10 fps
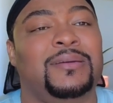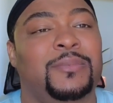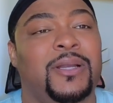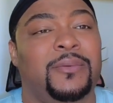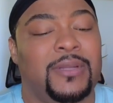
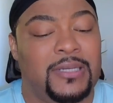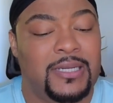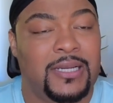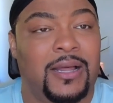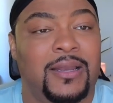We don't really
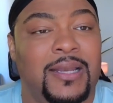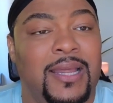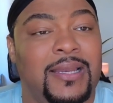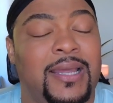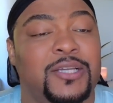need all of
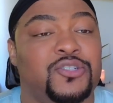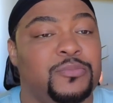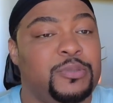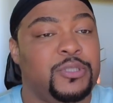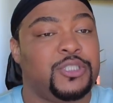that extra
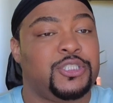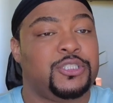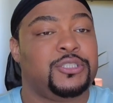pushing.